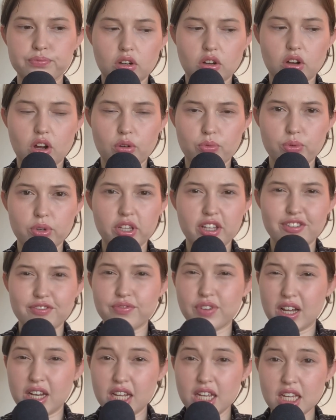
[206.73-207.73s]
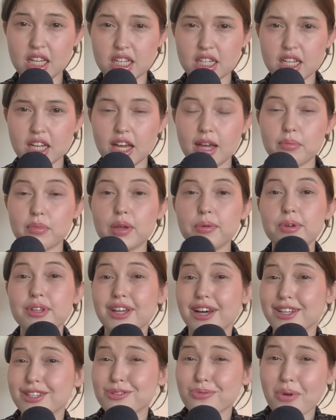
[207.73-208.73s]
are really funny. Maybe
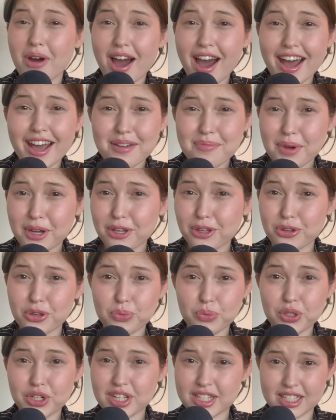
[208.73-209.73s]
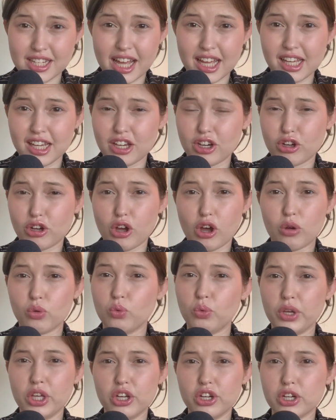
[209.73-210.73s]
that's why my humor is like a
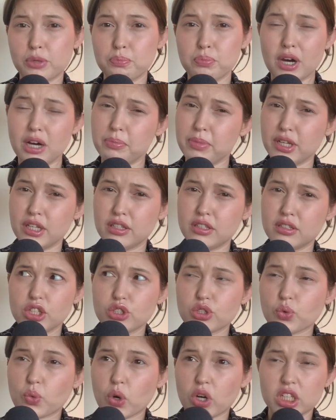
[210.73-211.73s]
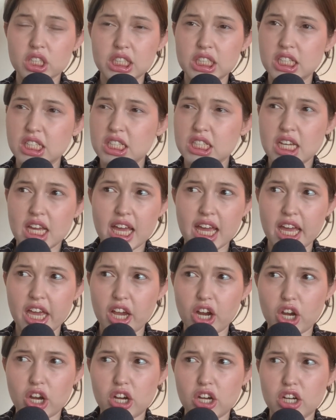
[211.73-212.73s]
weird puppet twirling in the
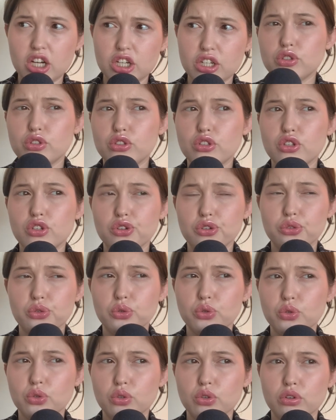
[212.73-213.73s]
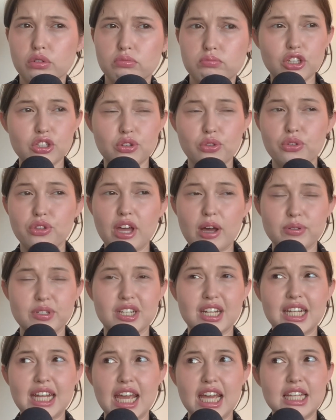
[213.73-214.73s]
air to
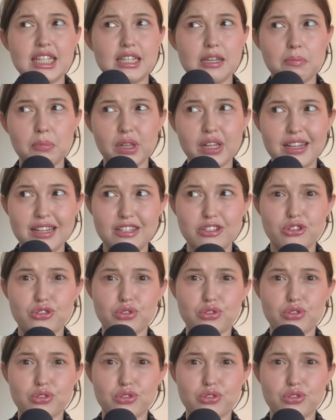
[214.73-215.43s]
2008 Timbaland,